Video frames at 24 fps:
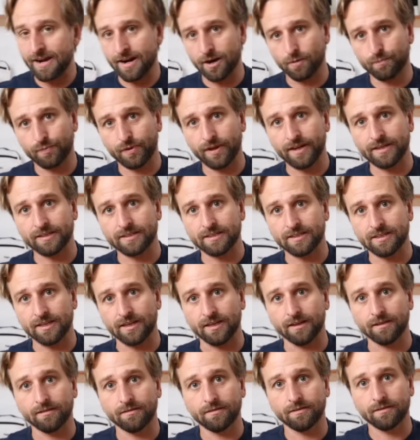airplane
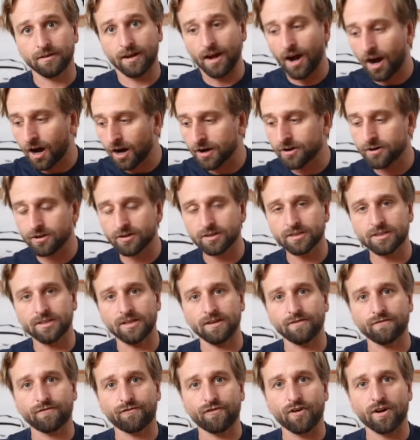seat, under the seat
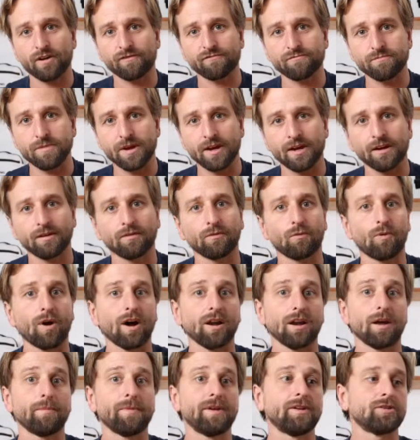in front of me
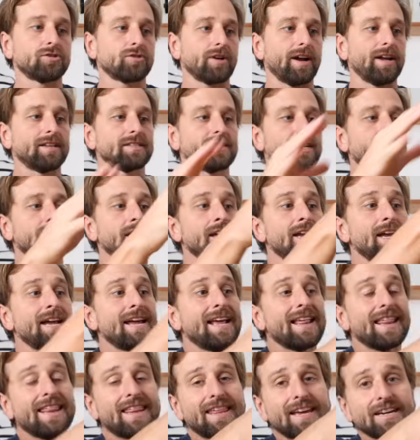while I'm in transit.
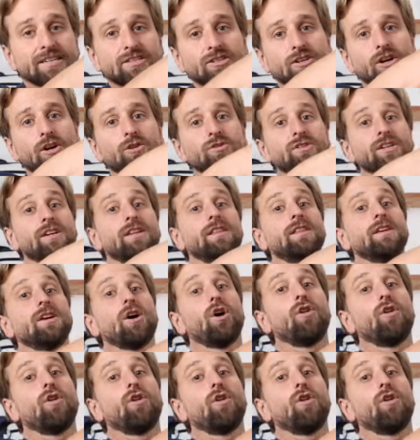This goes in the